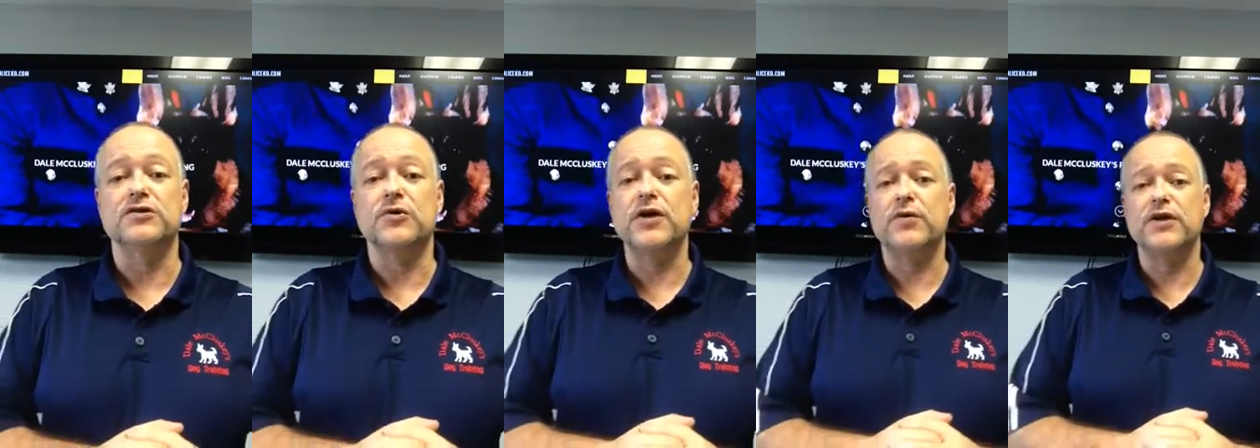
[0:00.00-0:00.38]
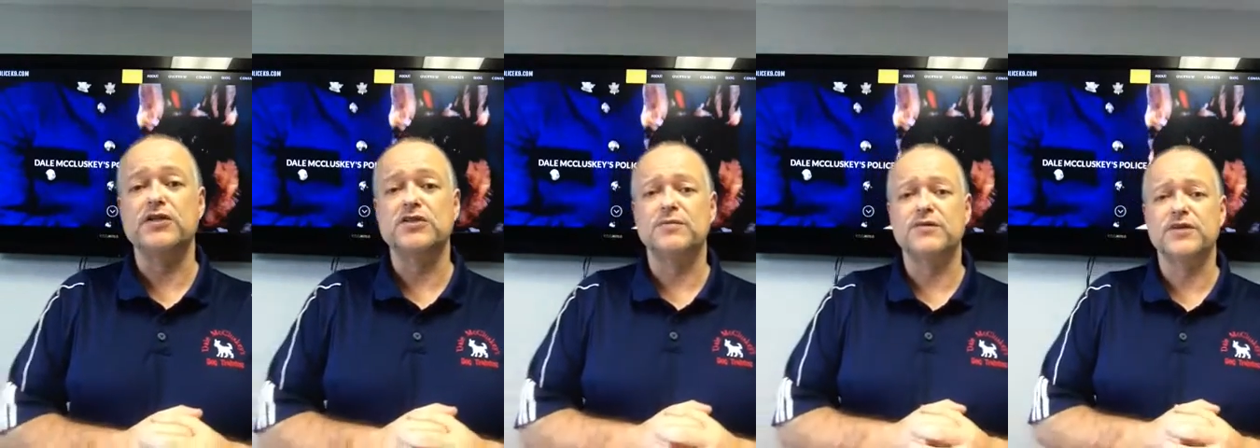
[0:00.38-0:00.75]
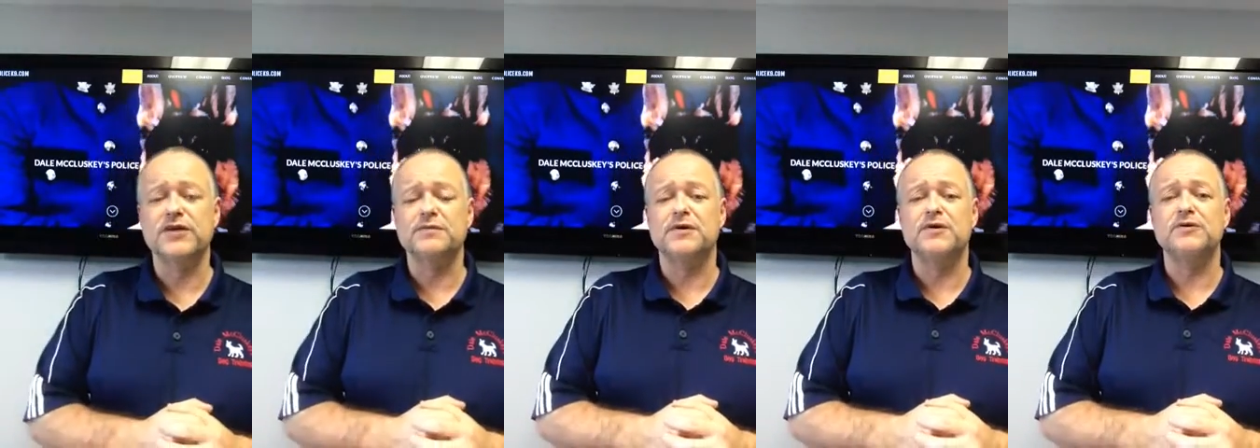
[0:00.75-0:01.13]
So anyway, just something to
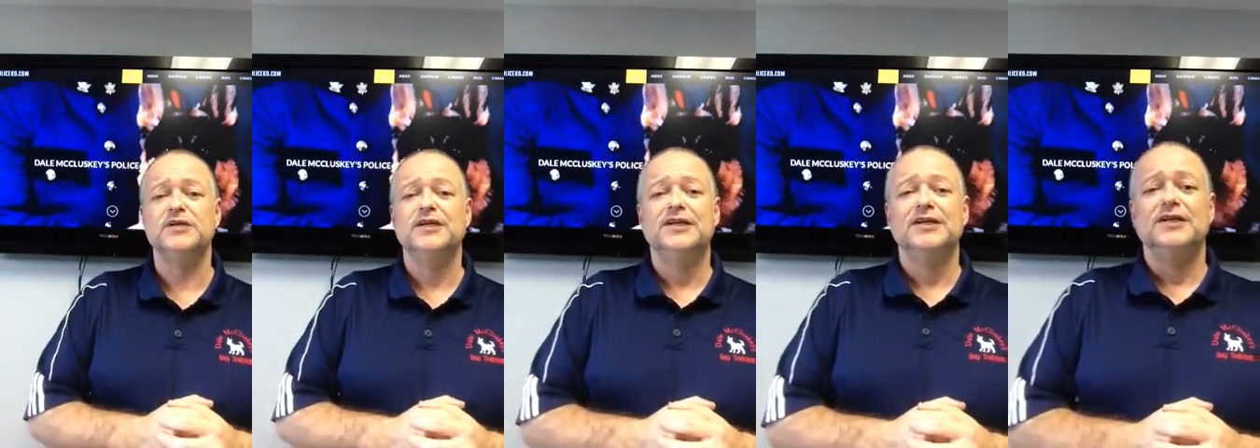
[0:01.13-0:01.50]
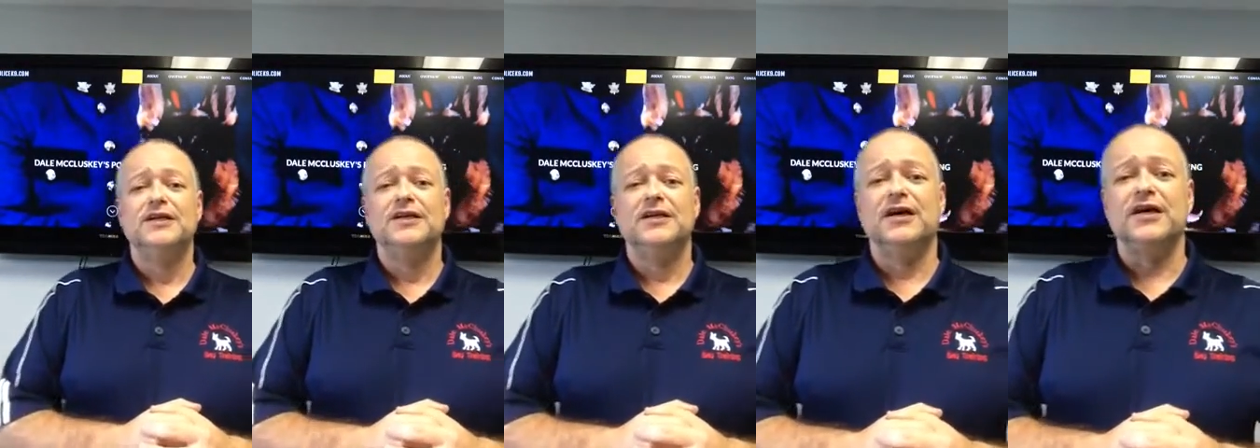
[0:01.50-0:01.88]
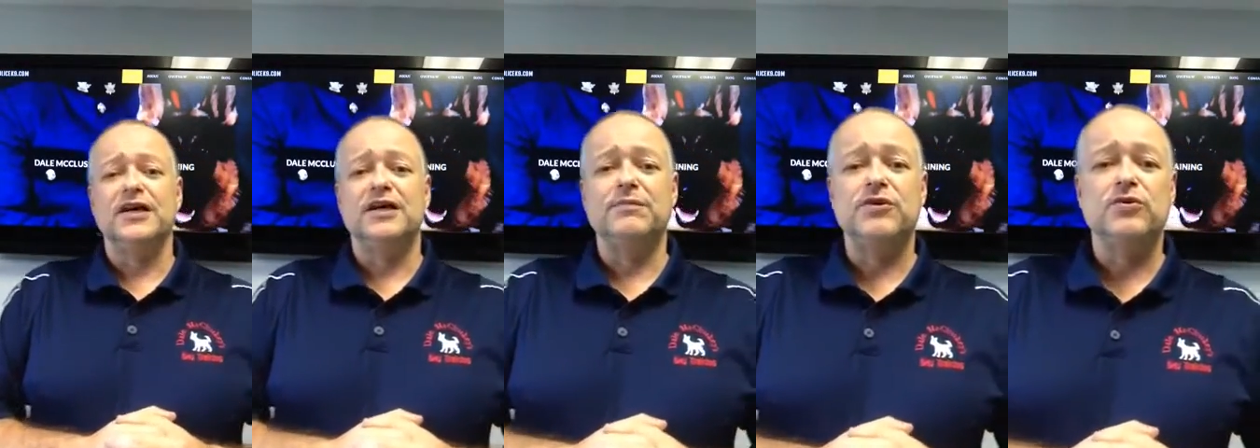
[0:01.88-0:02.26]
think about.
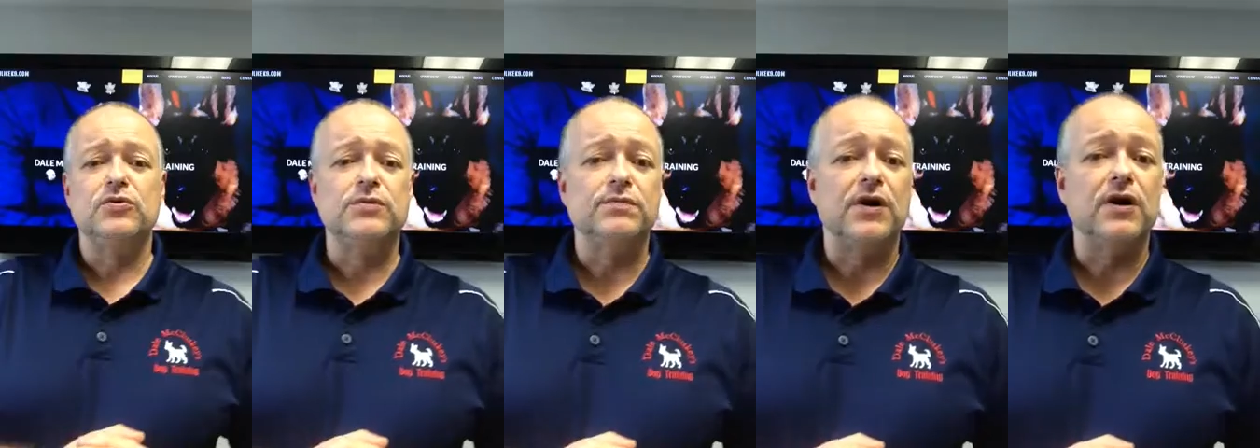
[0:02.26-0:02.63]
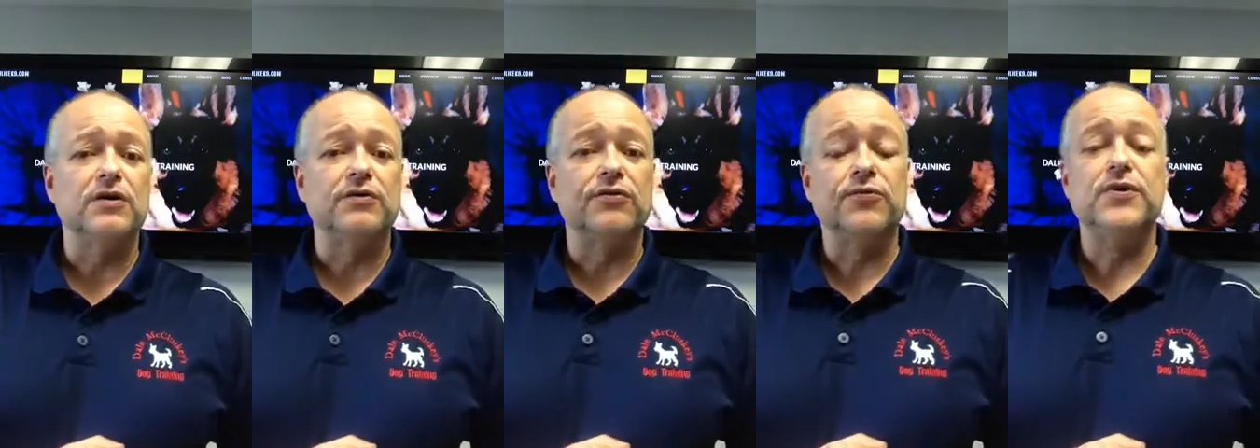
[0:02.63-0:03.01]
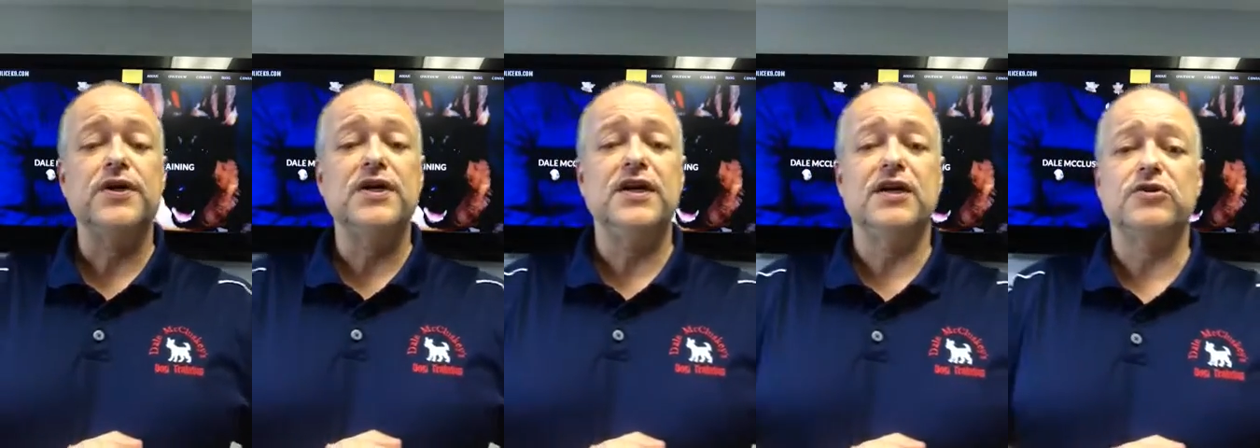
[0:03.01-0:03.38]
Again, I'll be doing part
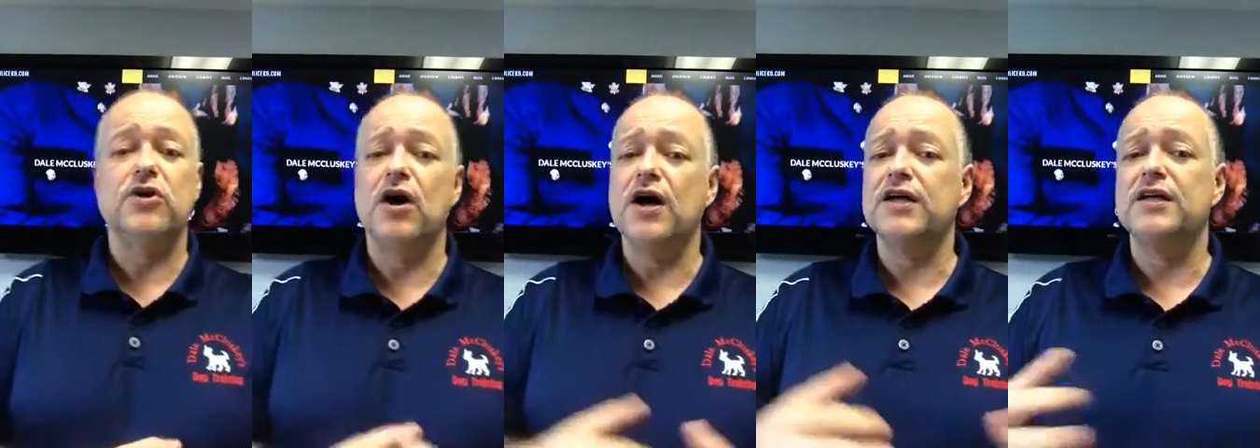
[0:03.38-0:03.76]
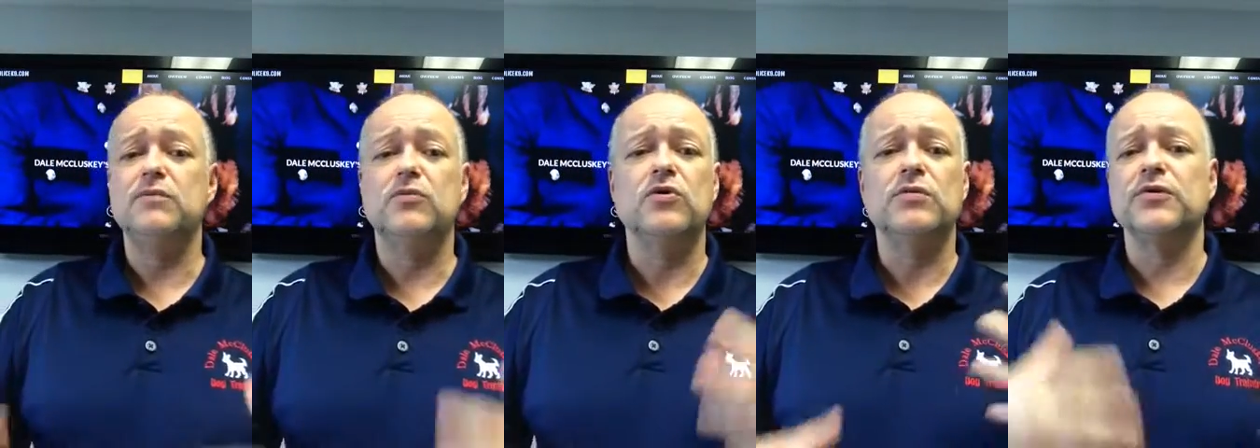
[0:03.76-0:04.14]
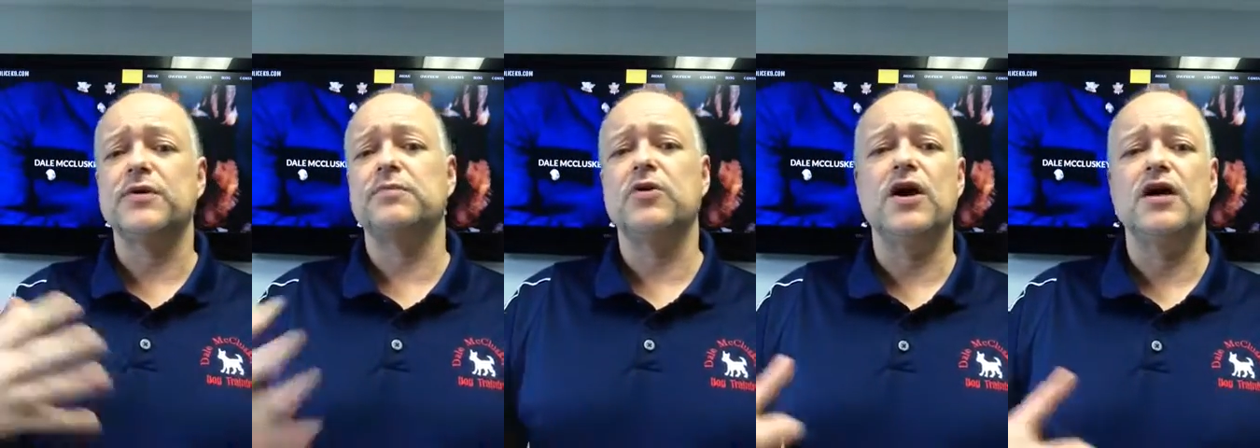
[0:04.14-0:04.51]
3, again, talking more about
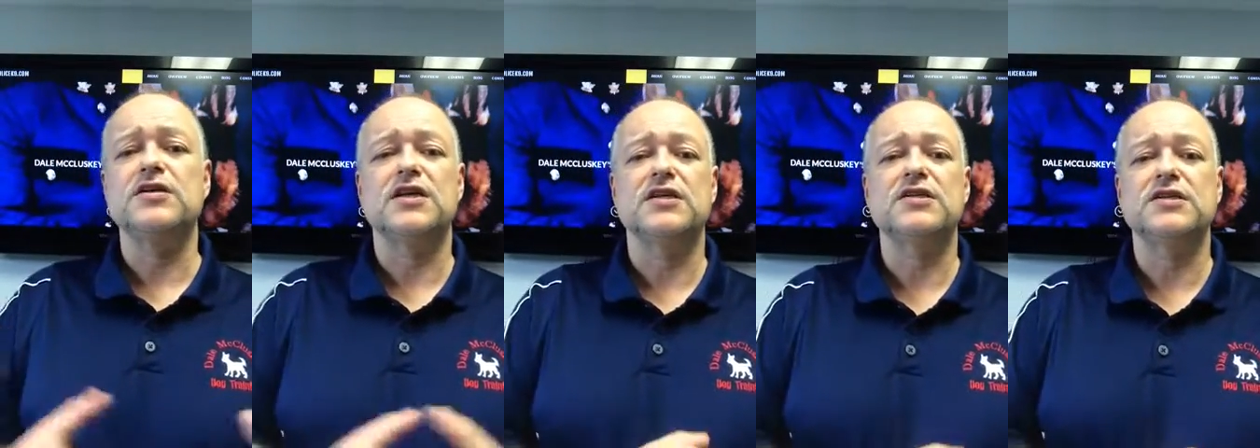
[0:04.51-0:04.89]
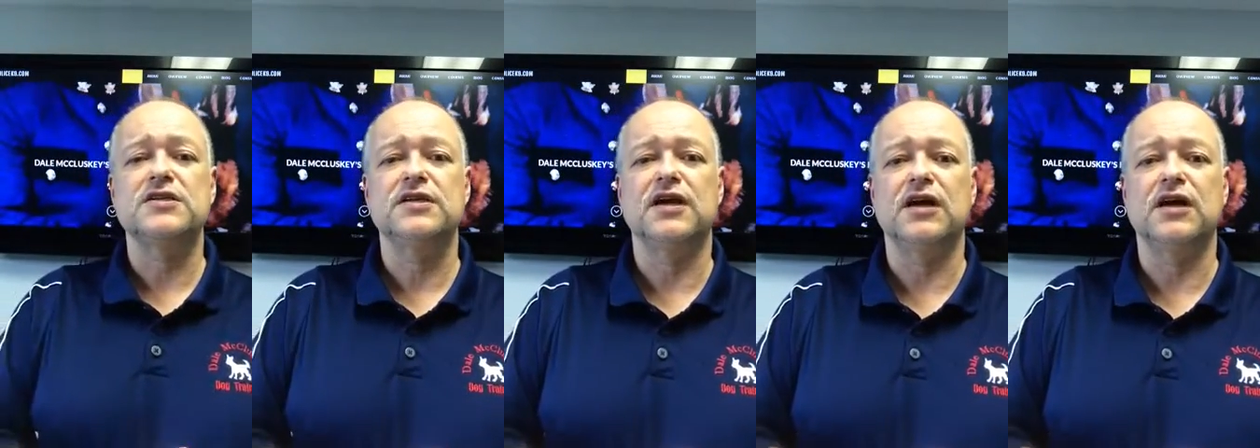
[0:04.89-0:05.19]
the process,